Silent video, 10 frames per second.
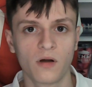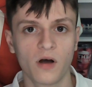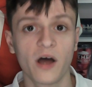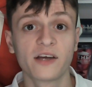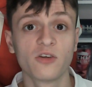
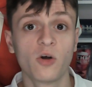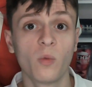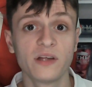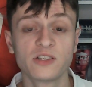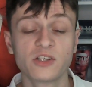I cannot
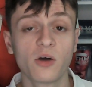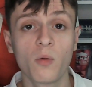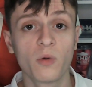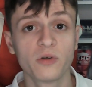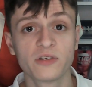wait to go
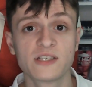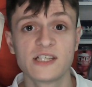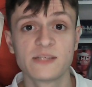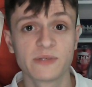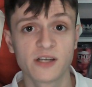on Wonder of the
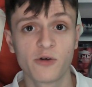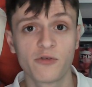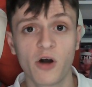Seas myself.